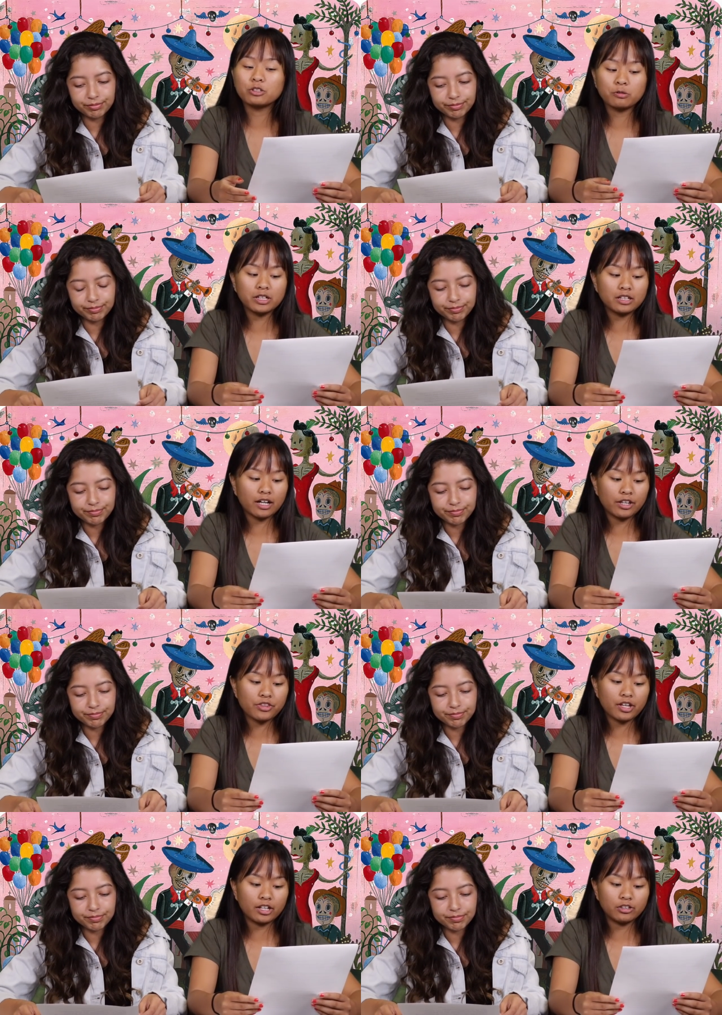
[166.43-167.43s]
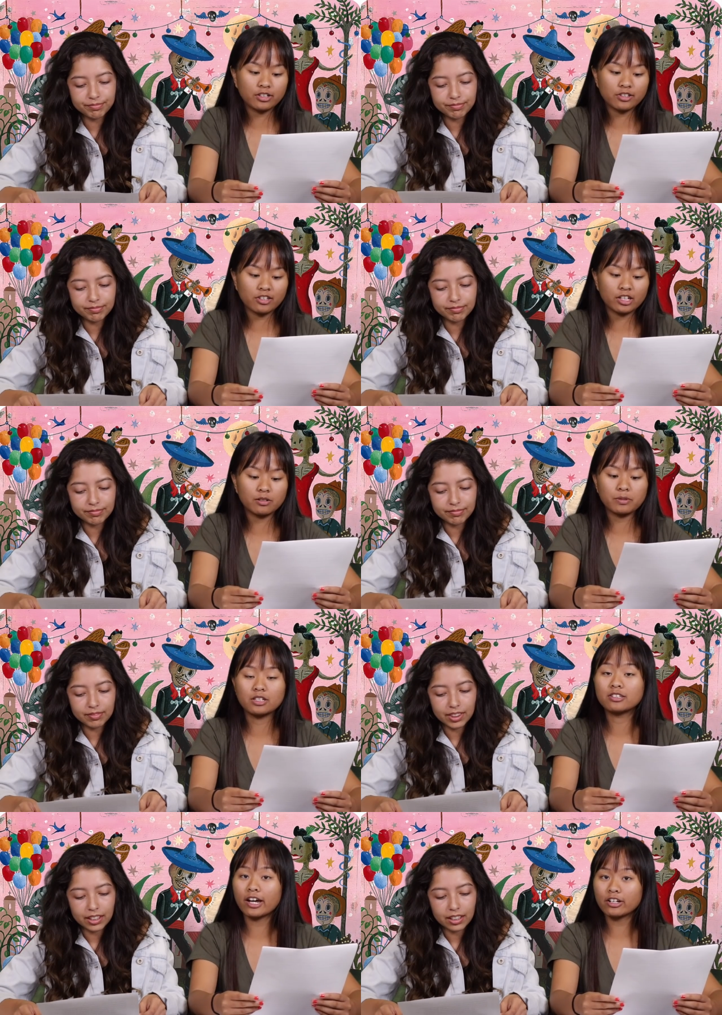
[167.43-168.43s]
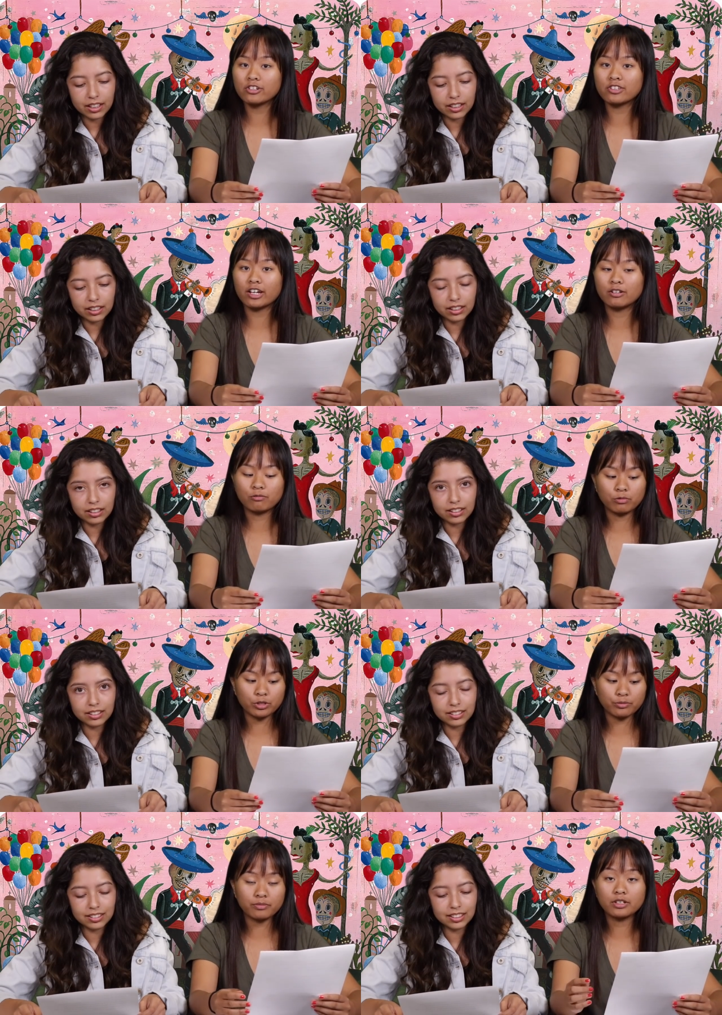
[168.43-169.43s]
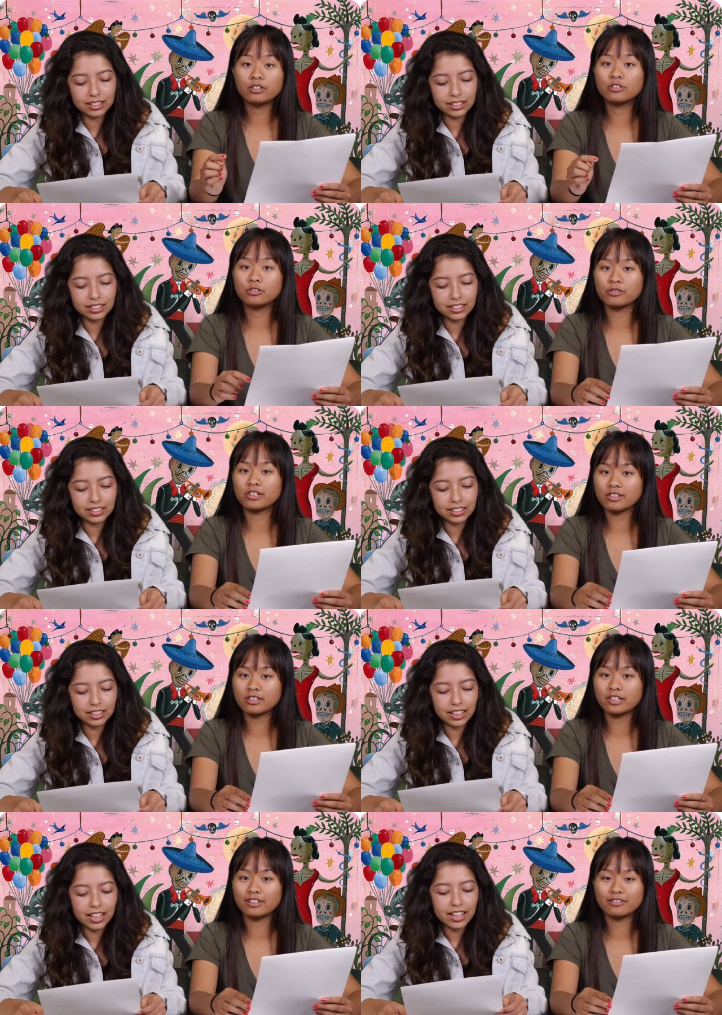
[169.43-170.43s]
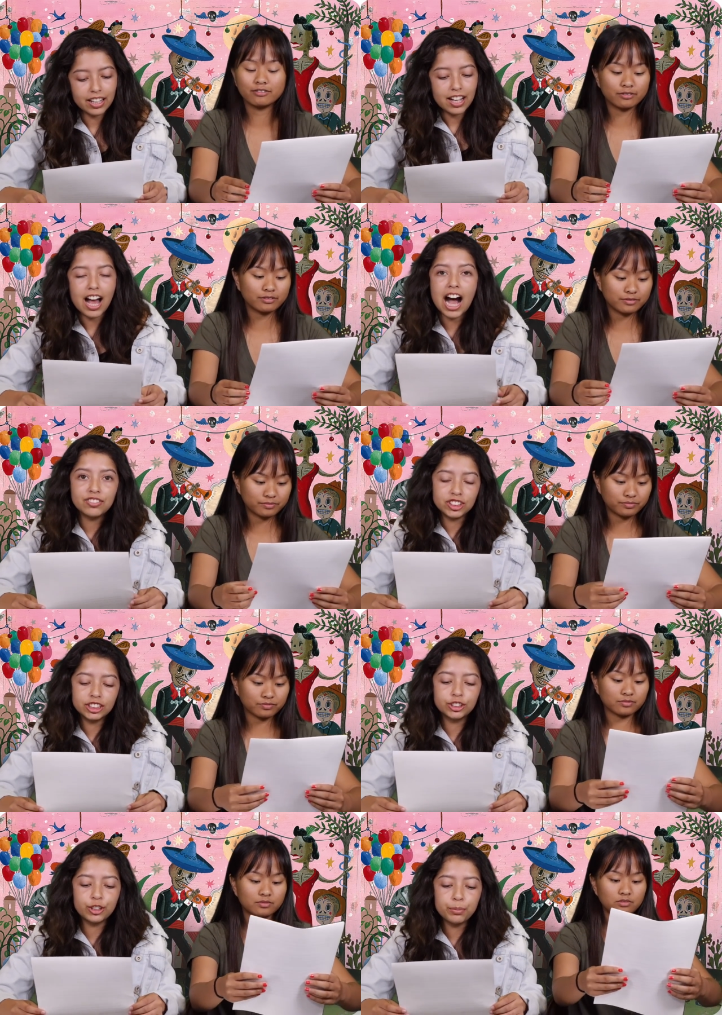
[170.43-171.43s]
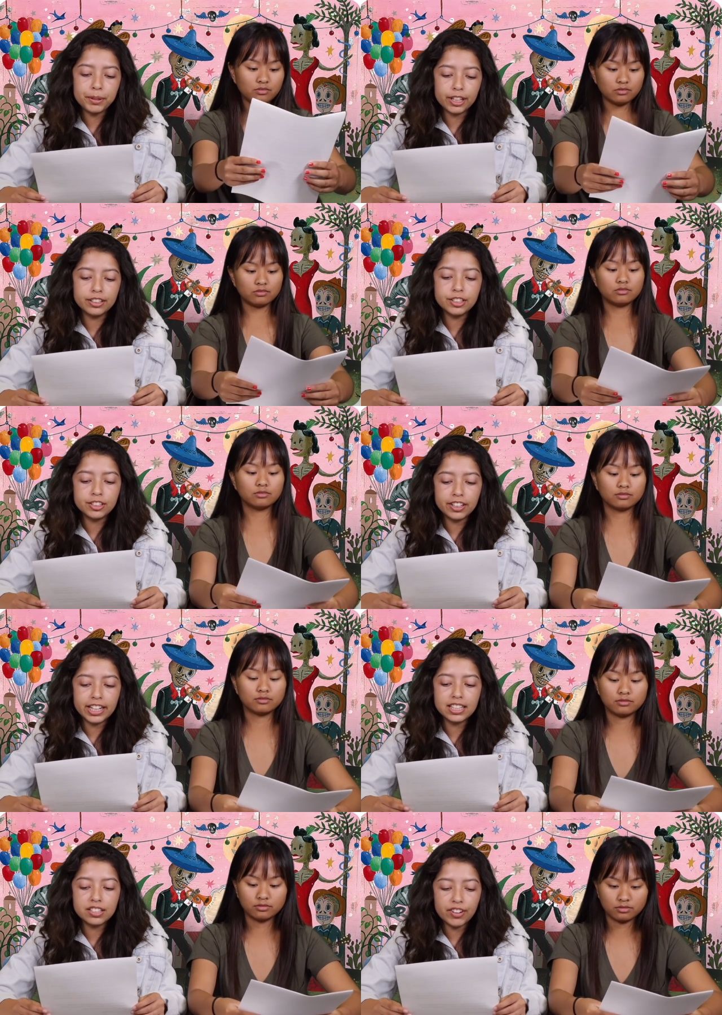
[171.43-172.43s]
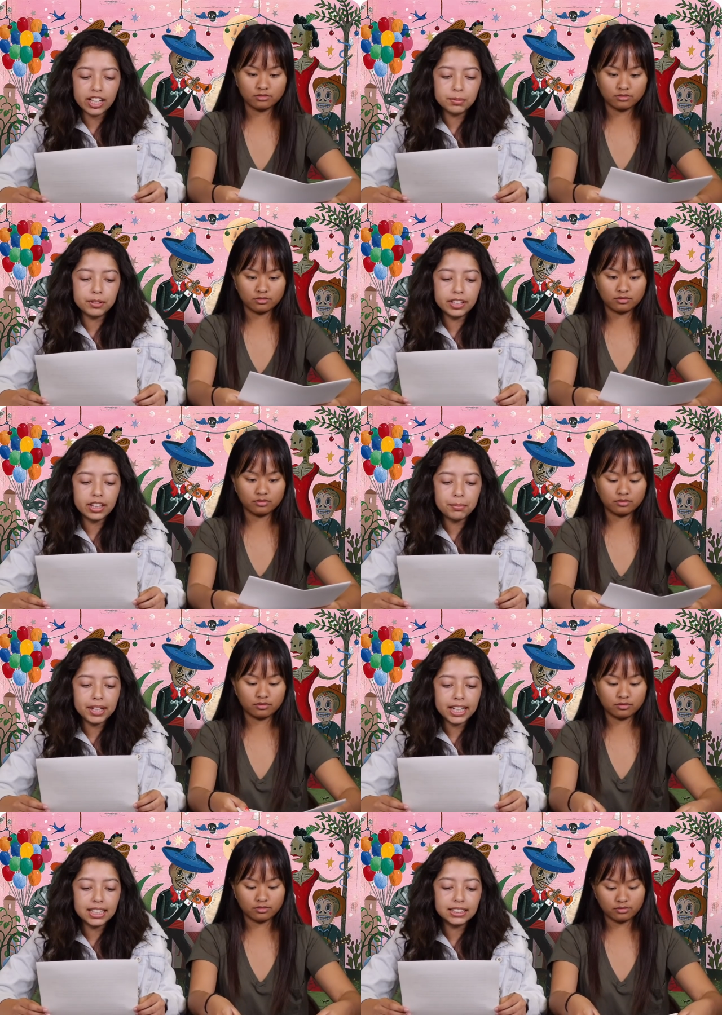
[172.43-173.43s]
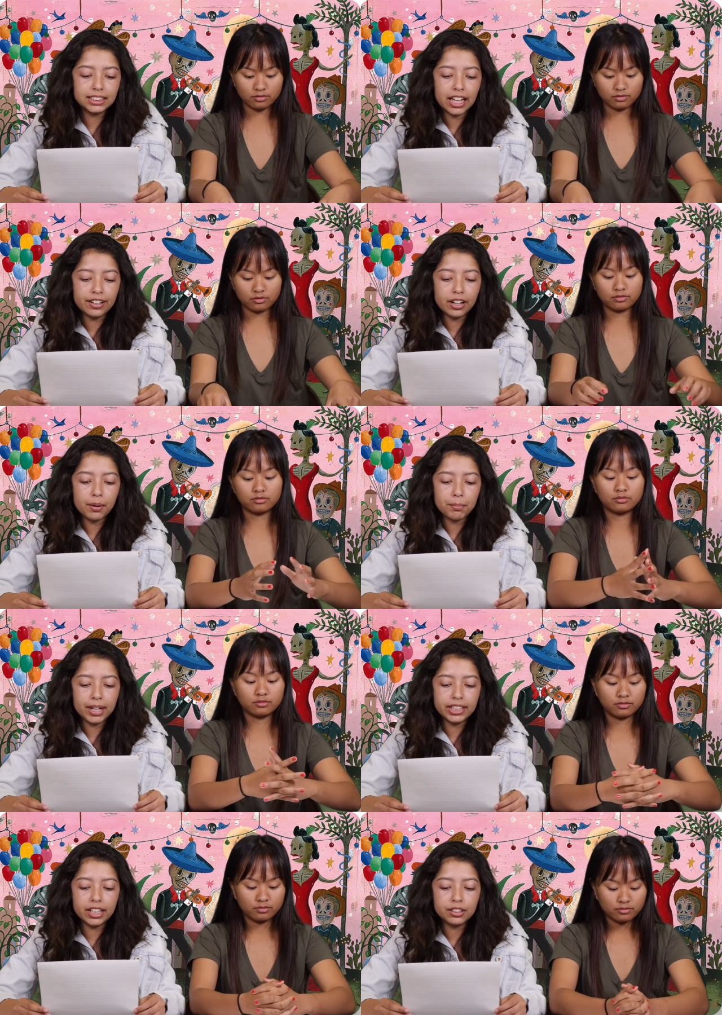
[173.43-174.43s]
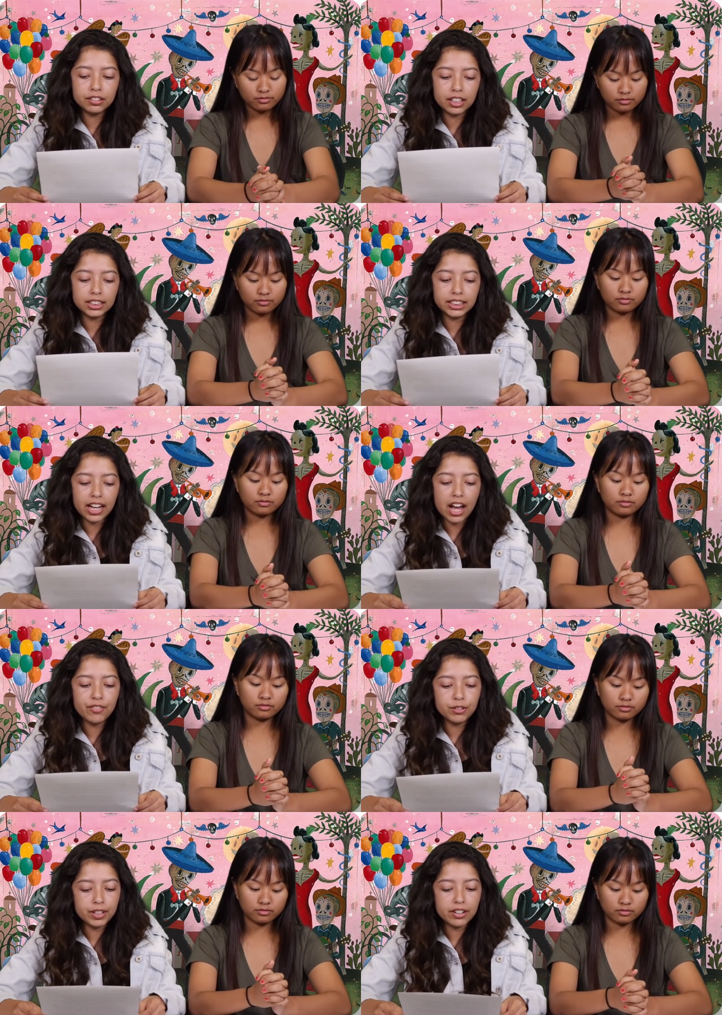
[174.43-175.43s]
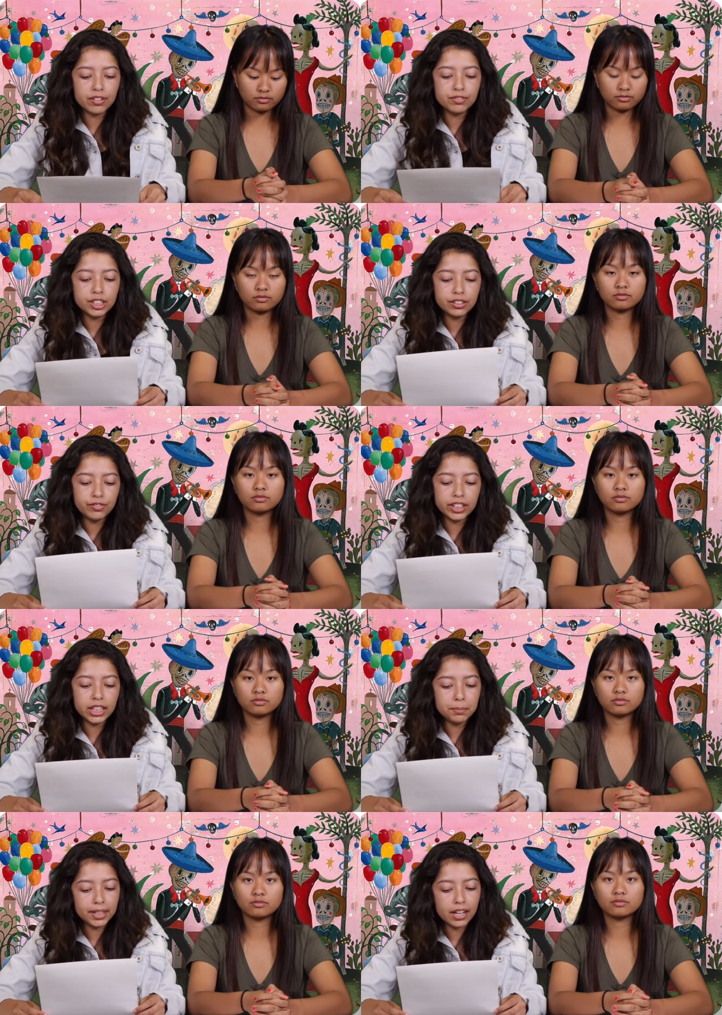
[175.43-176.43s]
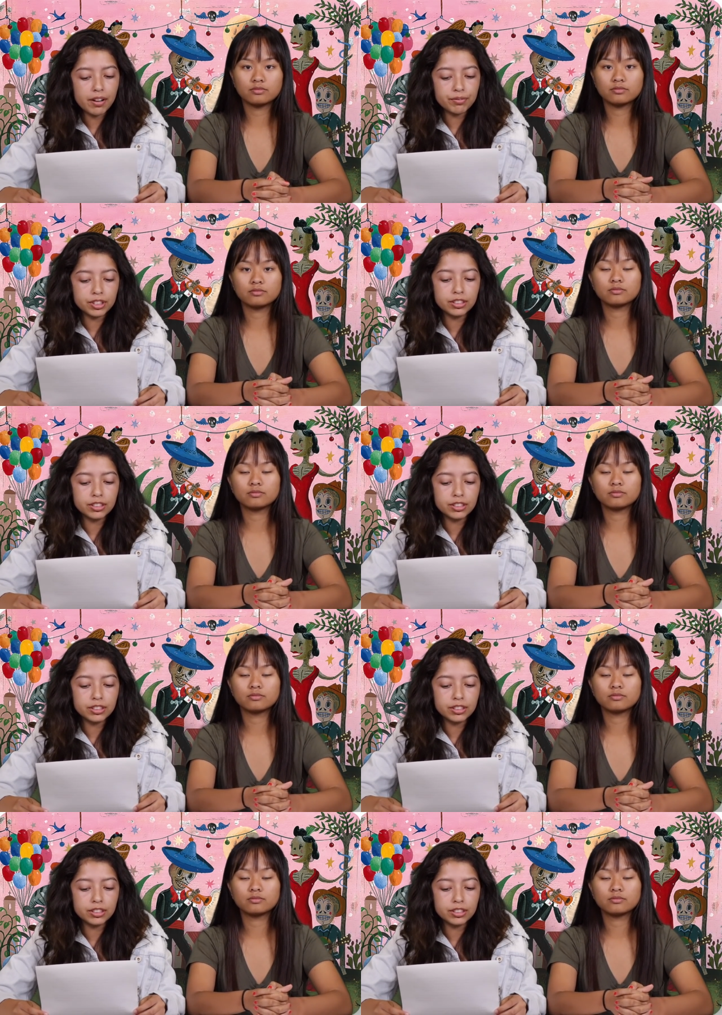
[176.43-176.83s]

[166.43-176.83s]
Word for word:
Speaker 1: 29th, and you can sign up in the Tiger's Den, room 216.
Speaker 2: After school peer tutoring is available in the Media Center Monday through Thursday every week from 2.50 p.m.